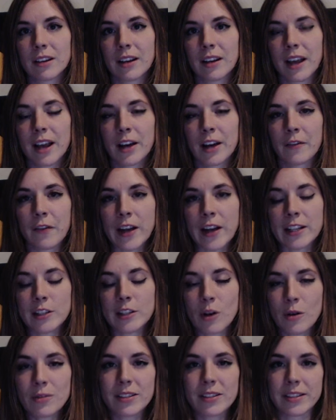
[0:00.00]
And if I
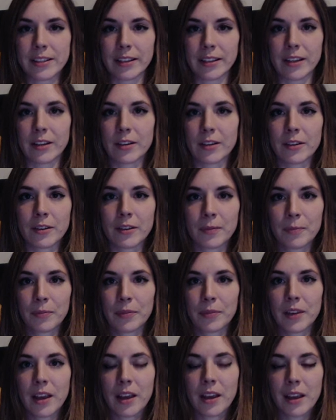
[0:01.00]
don't see you,
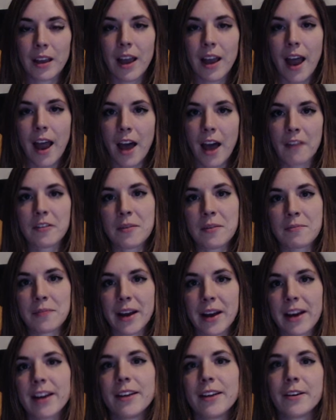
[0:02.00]
have a
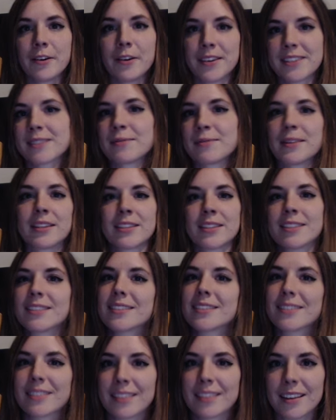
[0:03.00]
Merry Christmas.
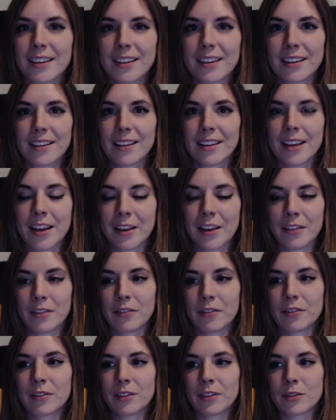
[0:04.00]
Have
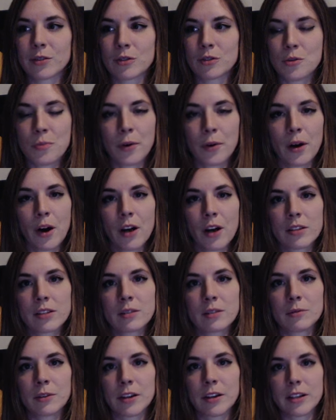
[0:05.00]
a super
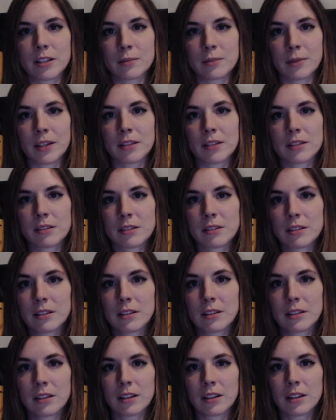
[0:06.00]
awesome Christmas.
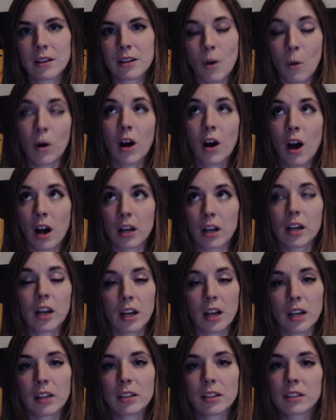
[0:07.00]
Or
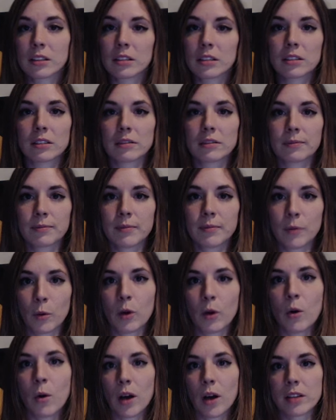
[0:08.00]
Hanukkah, or
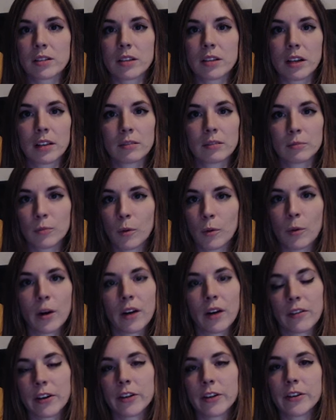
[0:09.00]
Kwanzaa, or
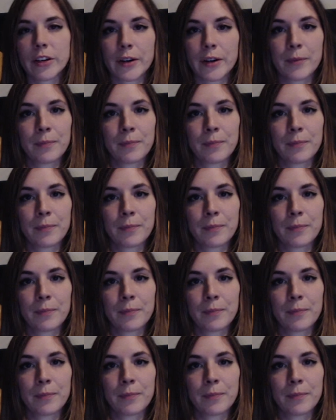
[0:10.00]
whatever you do.